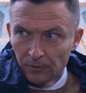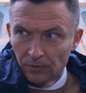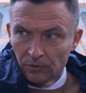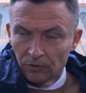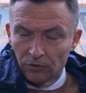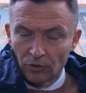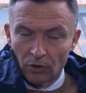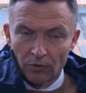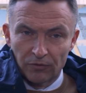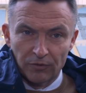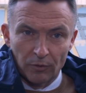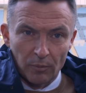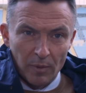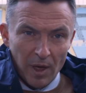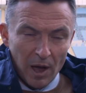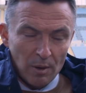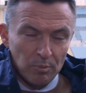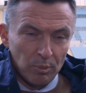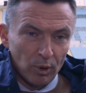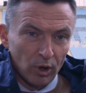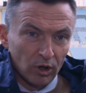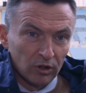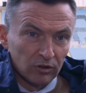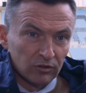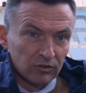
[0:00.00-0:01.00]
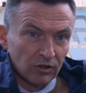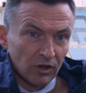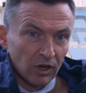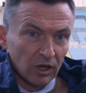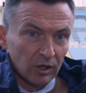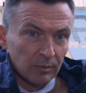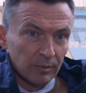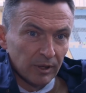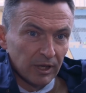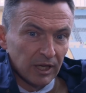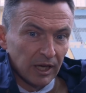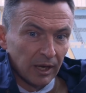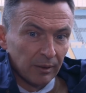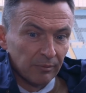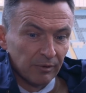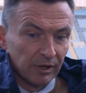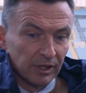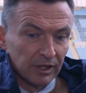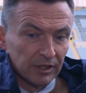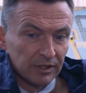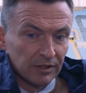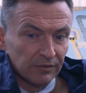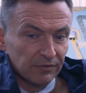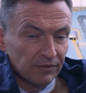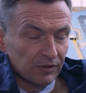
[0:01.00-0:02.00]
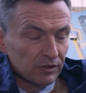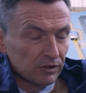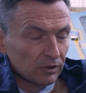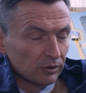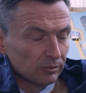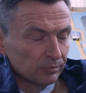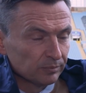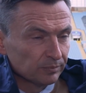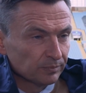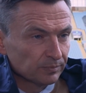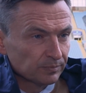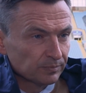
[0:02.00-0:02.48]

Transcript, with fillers: So from that point on, it became really difficult